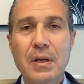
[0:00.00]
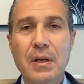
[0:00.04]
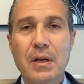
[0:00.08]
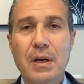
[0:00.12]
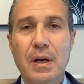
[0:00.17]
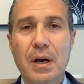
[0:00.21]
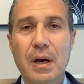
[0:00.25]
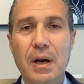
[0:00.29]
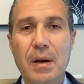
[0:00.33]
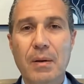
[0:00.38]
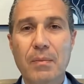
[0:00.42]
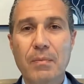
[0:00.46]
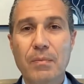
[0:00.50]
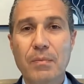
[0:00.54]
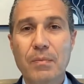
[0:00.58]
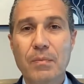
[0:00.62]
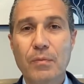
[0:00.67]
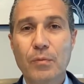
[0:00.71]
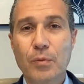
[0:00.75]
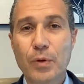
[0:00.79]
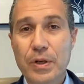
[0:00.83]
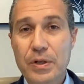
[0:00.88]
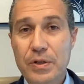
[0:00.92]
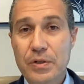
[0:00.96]
um,
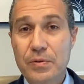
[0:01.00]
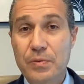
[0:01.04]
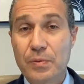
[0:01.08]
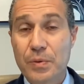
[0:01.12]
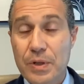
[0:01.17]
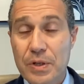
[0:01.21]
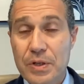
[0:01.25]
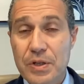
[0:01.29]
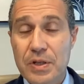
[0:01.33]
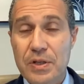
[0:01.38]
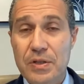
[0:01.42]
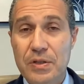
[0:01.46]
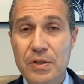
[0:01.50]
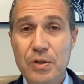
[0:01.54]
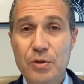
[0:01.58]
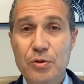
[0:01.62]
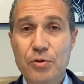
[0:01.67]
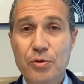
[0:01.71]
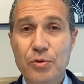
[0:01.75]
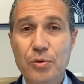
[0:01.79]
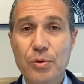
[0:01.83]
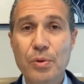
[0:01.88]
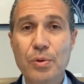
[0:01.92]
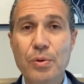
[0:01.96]
which which is the
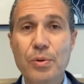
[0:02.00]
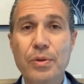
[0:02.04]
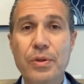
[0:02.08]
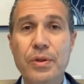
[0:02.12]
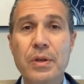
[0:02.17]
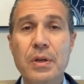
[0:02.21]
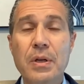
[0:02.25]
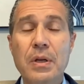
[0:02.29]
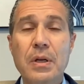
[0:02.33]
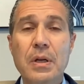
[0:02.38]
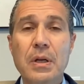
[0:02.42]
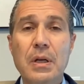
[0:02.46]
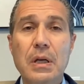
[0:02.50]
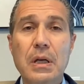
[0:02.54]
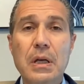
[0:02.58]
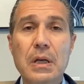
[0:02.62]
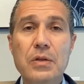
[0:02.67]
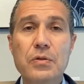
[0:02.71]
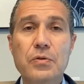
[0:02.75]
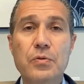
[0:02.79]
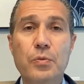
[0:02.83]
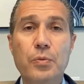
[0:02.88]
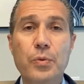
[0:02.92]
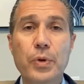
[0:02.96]
truth,
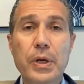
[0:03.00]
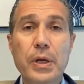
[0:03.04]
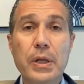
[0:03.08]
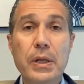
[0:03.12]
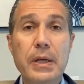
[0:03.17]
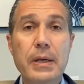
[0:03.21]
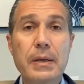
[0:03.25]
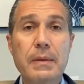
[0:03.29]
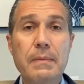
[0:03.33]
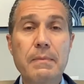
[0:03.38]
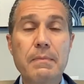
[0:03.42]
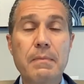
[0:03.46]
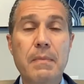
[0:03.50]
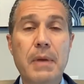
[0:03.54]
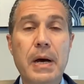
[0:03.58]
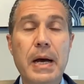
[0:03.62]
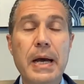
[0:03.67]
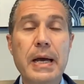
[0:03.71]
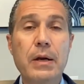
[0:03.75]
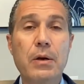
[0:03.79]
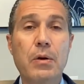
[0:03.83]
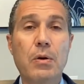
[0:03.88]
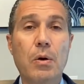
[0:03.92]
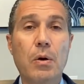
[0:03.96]
is really
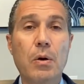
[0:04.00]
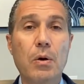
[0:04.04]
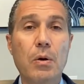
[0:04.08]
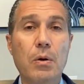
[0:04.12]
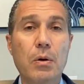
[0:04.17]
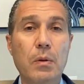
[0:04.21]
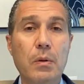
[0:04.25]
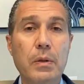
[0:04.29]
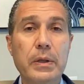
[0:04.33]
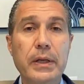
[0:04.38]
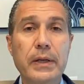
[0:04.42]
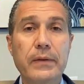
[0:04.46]
my goal.